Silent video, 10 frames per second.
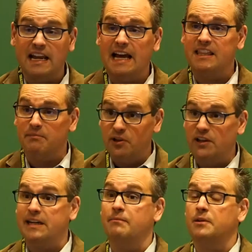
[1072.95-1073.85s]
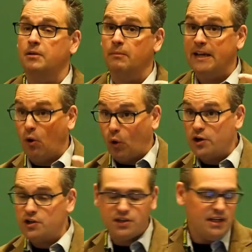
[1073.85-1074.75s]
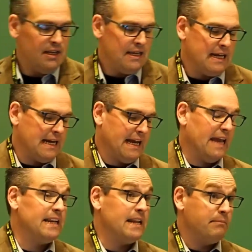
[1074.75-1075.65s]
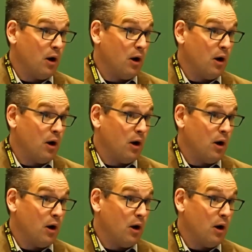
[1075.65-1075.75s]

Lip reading: It had the ability to make orders, and